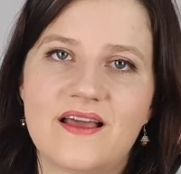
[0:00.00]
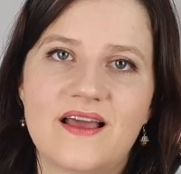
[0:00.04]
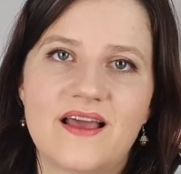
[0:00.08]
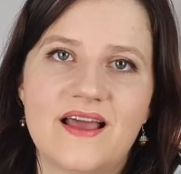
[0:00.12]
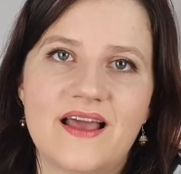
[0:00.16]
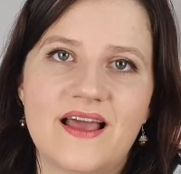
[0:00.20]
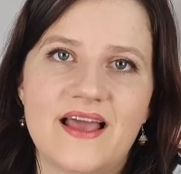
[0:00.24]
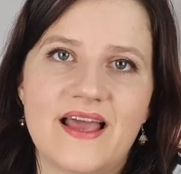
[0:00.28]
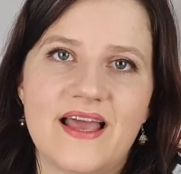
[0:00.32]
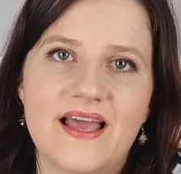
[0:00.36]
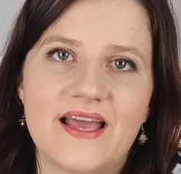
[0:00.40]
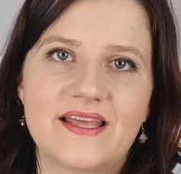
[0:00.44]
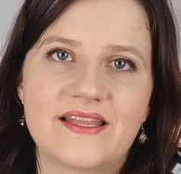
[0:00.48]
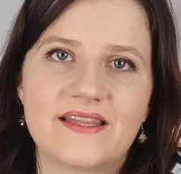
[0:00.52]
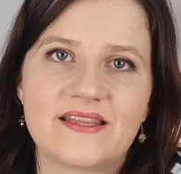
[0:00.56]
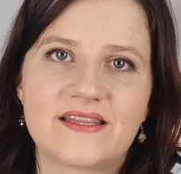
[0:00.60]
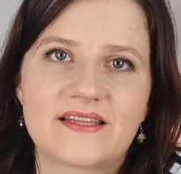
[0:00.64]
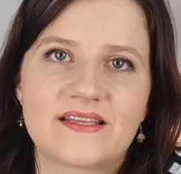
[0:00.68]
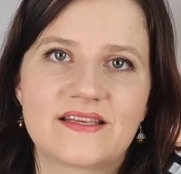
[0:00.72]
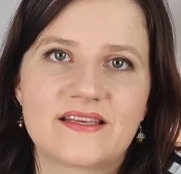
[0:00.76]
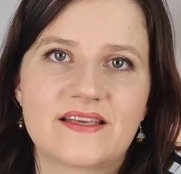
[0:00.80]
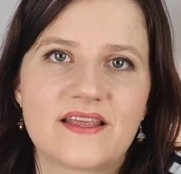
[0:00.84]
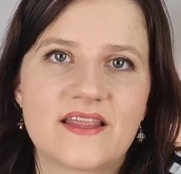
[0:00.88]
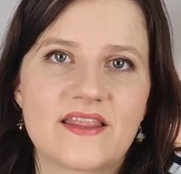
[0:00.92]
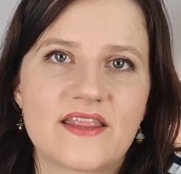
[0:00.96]
And
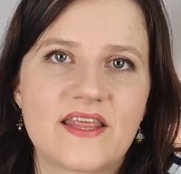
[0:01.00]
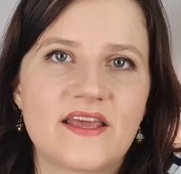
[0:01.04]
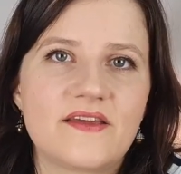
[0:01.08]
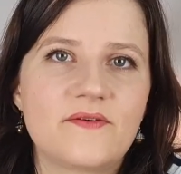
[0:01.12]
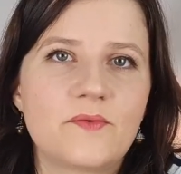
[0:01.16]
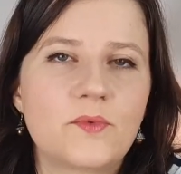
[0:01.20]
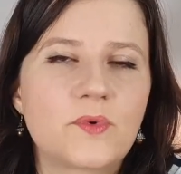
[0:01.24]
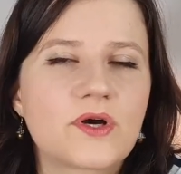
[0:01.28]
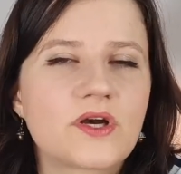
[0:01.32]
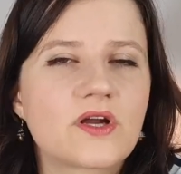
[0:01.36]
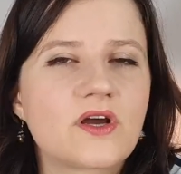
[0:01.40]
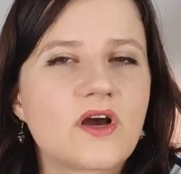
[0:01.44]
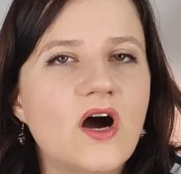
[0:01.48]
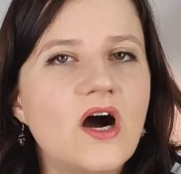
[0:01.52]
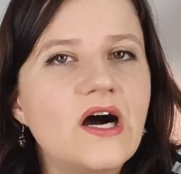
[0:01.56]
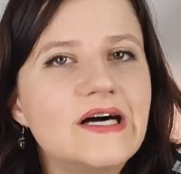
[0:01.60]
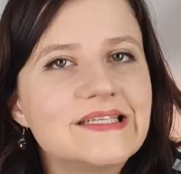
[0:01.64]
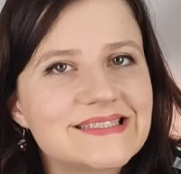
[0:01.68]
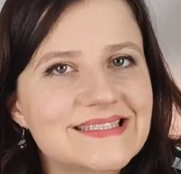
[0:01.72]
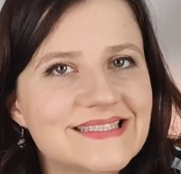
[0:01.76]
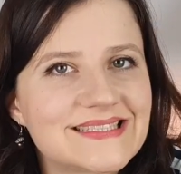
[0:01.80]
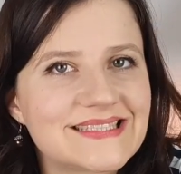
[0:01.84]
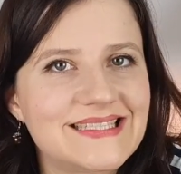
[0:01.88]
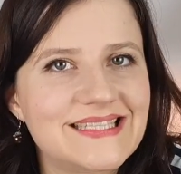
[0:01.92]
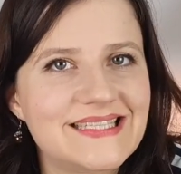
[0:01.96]
they were
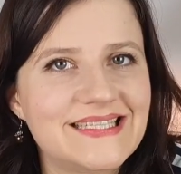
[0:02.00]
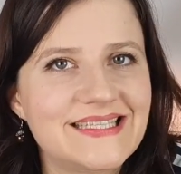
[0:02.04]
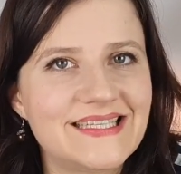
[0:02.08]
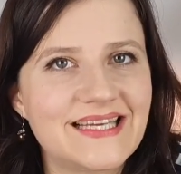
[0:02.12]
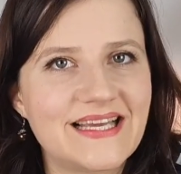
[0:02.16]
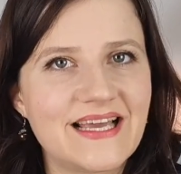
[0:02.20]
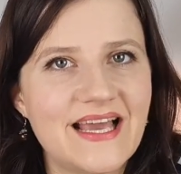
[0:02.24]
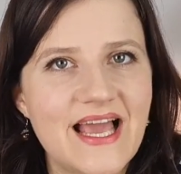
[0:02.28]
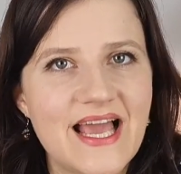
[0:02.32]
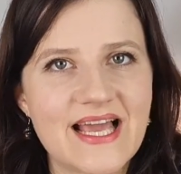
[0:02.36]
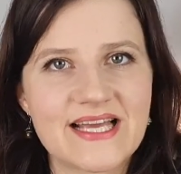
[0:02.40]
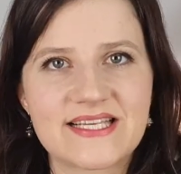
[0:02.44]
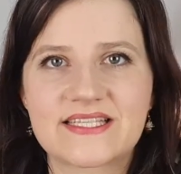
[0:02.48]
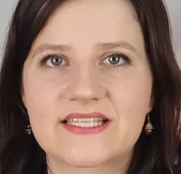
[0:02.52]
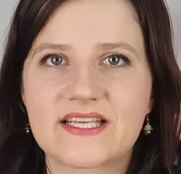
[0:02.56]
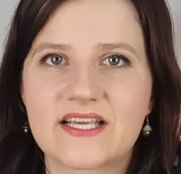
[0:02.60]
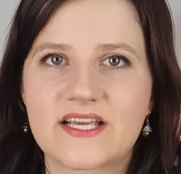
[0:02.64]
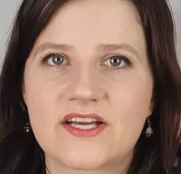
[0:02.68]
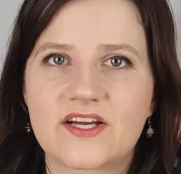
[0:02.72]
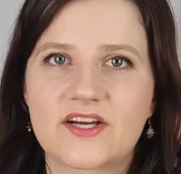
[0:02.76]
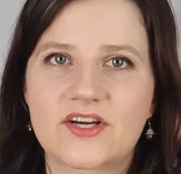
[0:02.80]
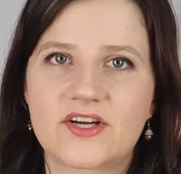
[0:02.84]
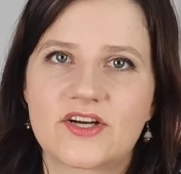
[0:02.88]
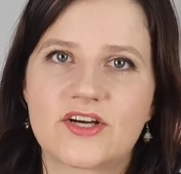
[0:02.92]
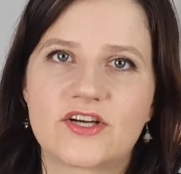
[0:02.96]
constantly asking
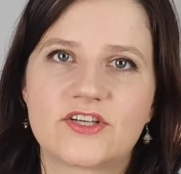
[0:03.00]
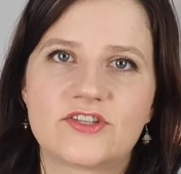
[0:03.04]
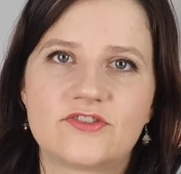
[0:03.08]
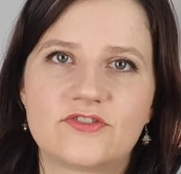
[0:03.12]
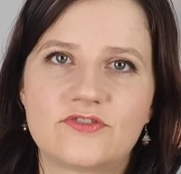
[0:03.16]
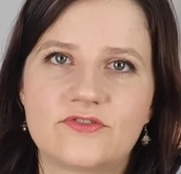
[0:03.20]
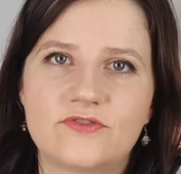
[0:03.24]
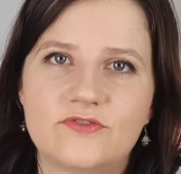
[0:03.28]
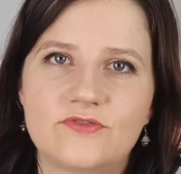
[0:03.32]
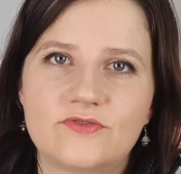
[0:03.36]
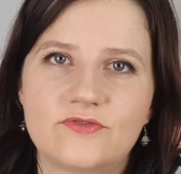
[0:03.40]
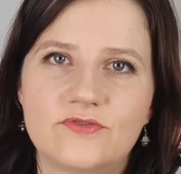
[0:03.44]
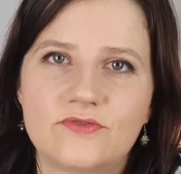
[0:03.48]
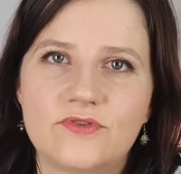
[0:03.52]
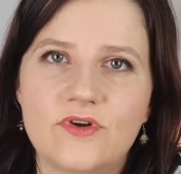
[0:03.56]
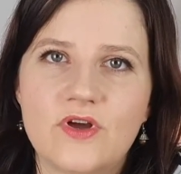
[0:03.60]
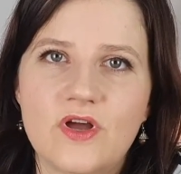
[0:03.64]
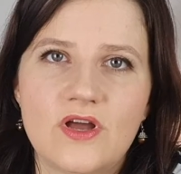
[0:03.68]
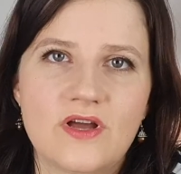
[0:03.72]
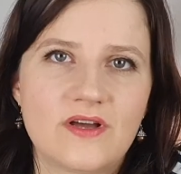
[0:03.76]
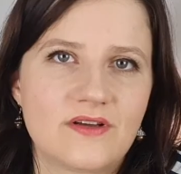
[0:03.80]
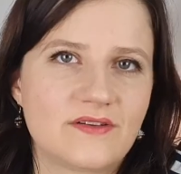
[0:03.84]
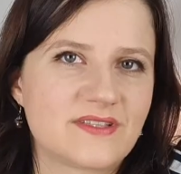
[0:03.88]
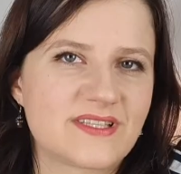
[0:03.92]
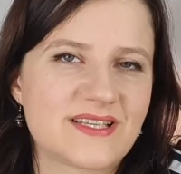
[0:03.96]
her to do
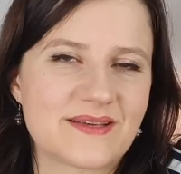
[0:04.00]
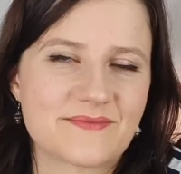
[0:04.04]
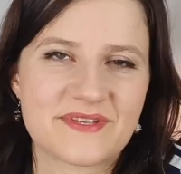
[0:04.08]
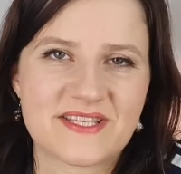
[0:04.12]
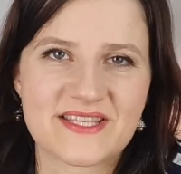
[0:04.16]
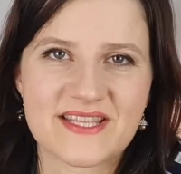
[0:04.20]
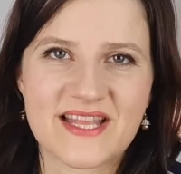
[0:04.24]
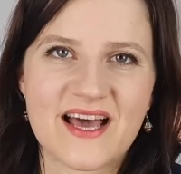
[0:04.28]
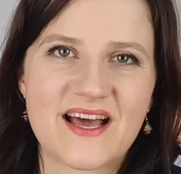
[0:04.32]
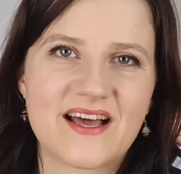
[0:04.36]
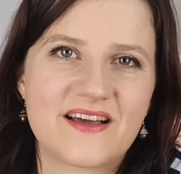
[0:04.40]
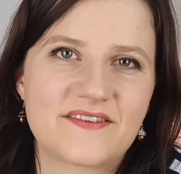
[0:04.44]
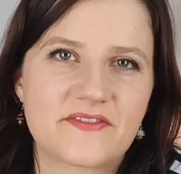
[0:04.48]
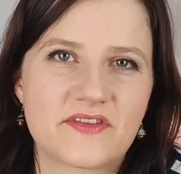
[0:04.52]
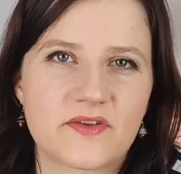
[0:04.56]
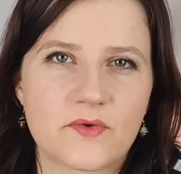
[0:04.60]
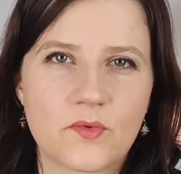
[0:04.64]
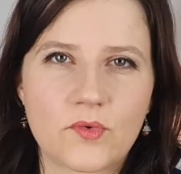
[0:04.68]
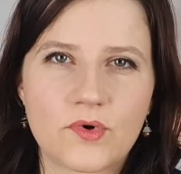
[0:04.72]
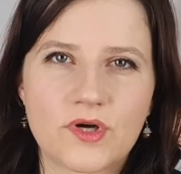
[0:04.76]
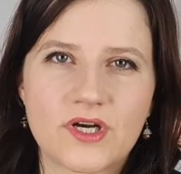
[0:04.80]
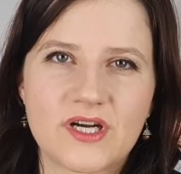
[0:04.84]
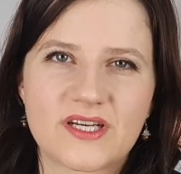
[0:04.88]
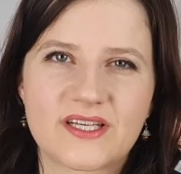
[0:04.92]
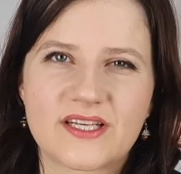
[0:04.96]
some stuff, some
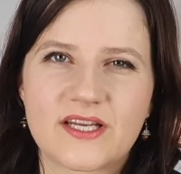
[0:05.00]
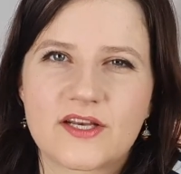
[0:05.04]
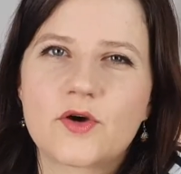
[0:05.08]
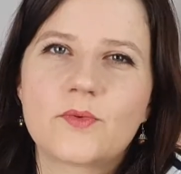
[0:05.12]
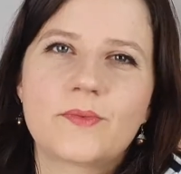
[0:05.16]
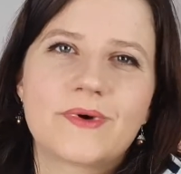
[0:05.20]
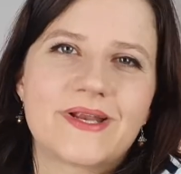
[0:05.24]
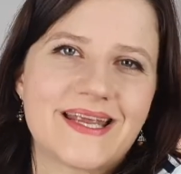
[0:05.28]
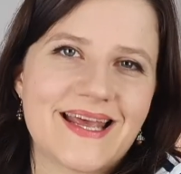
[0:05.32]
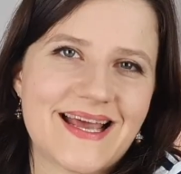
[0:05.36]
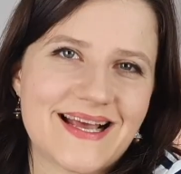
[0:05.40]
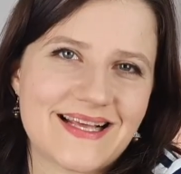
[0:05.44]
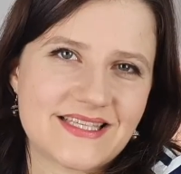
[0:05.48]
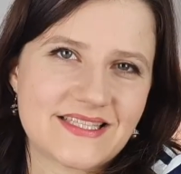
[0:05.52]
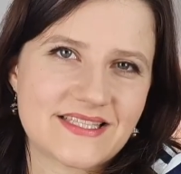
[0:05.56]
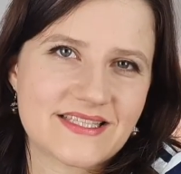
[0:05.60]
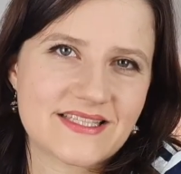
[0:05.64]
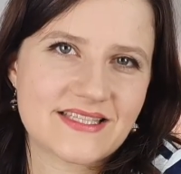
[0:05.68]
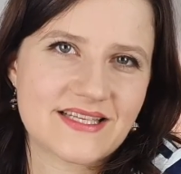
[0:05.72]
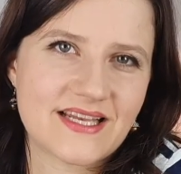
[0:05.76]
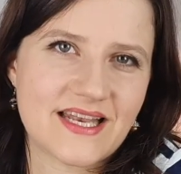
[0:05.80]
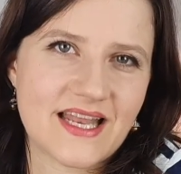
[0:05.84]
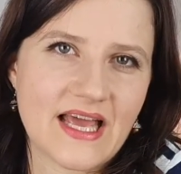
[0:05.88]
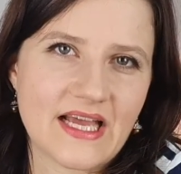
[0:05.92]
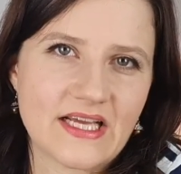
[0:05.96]
work that nobody else
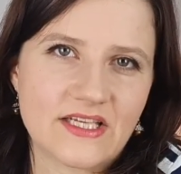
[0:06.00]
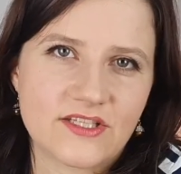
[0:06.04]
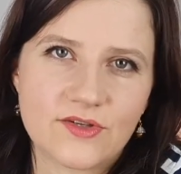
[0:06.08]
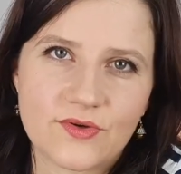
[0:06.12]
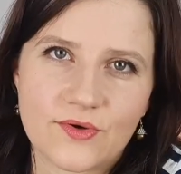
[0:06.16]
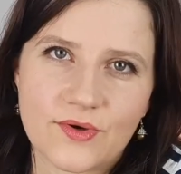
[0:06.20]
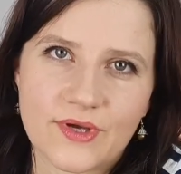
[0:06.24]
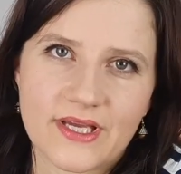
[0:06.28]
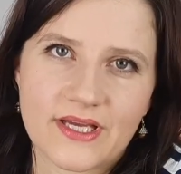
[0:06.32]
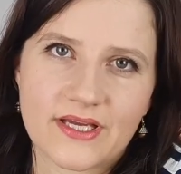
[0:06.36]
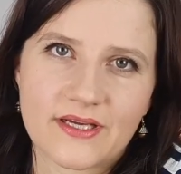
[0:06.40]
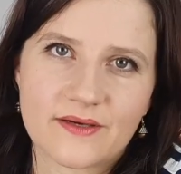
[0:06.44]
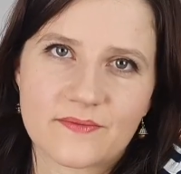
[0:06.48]
liked doing.